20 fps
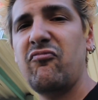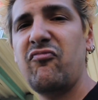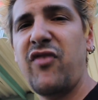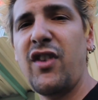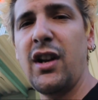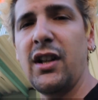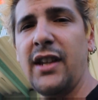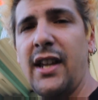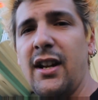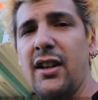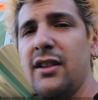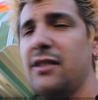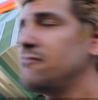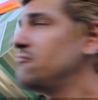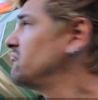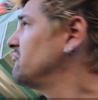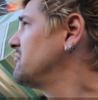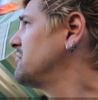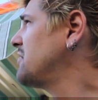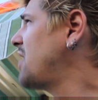for a little
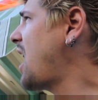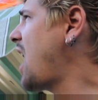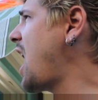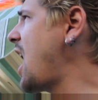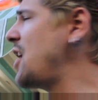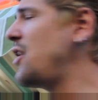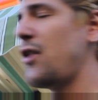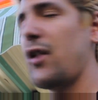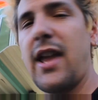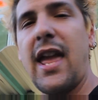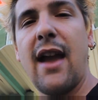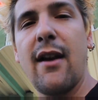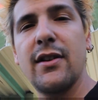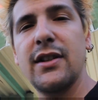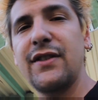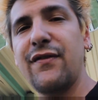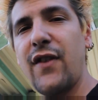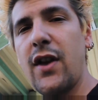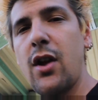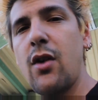
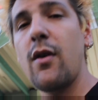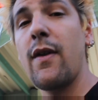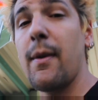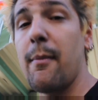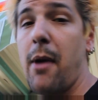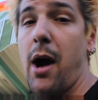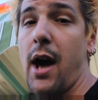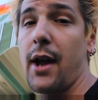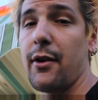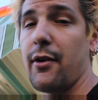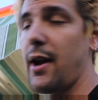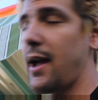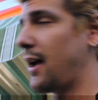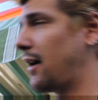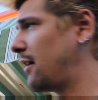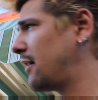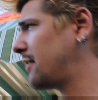undercarriage view of the monorail.